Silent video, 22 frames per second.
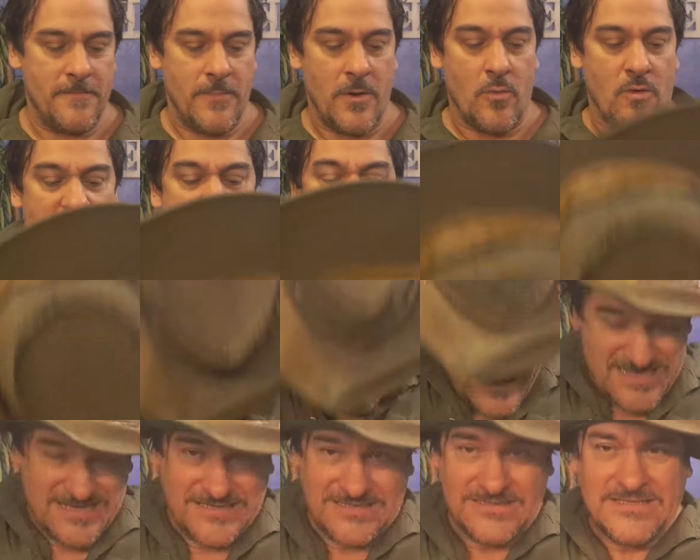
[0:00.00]
Okay.
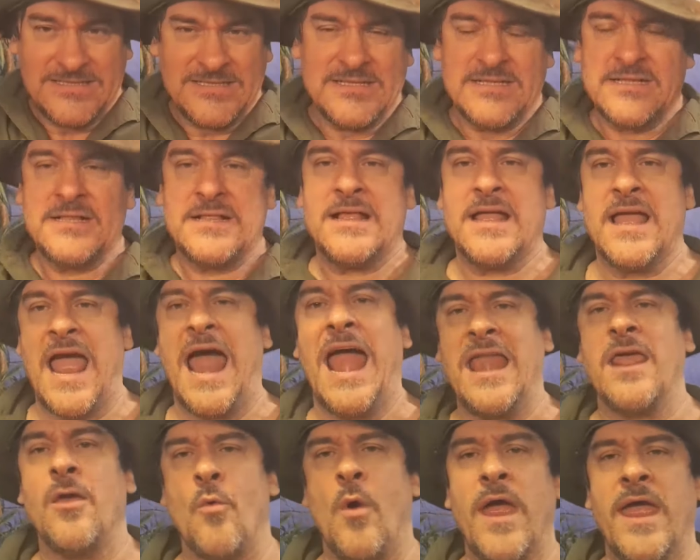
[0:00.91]

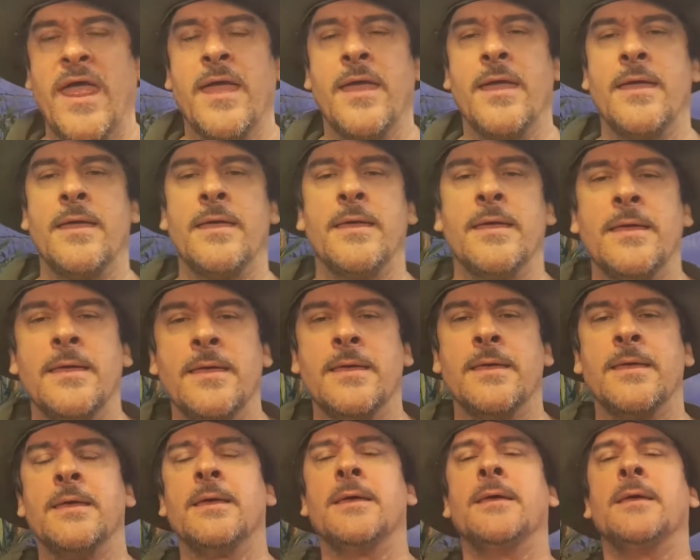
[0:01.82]
Anyway,
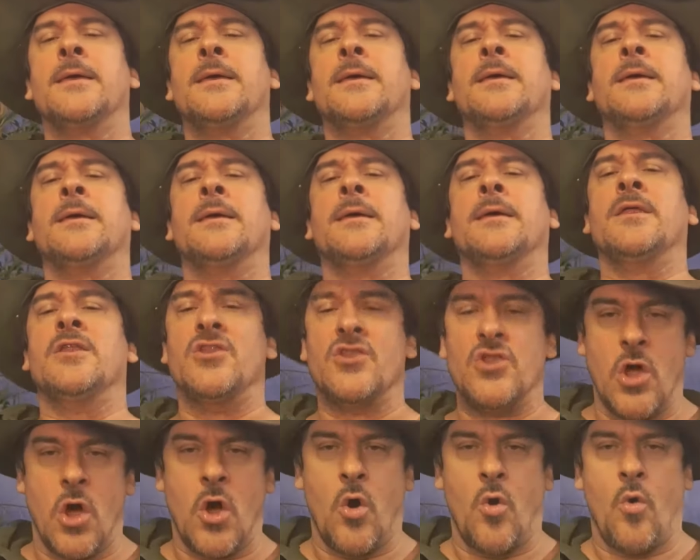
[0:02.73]

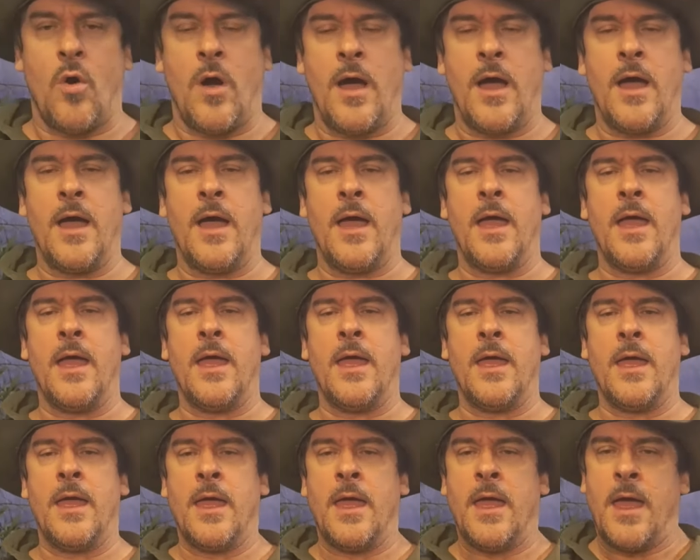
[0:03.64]
no,
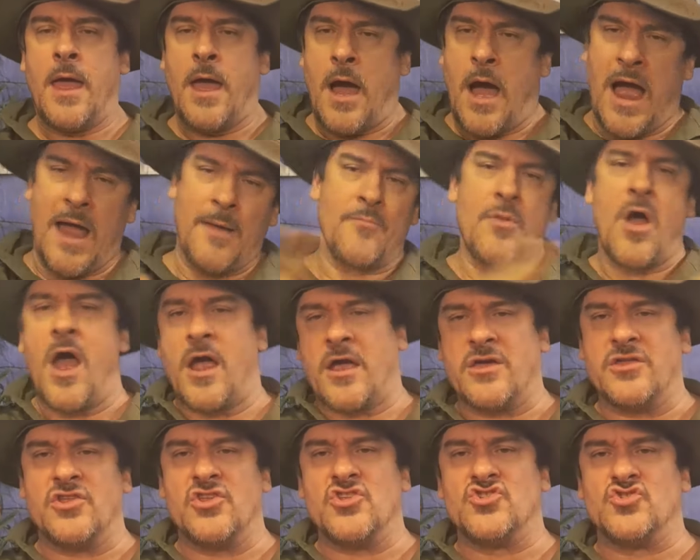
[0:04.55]
I'm not
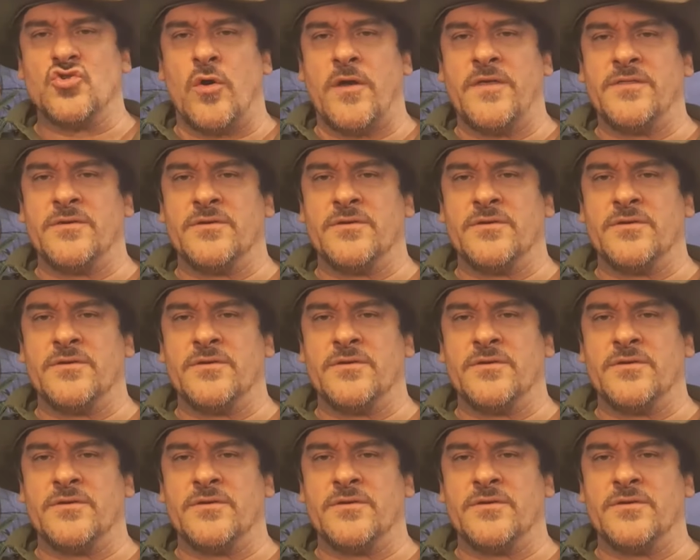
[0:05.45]
going to join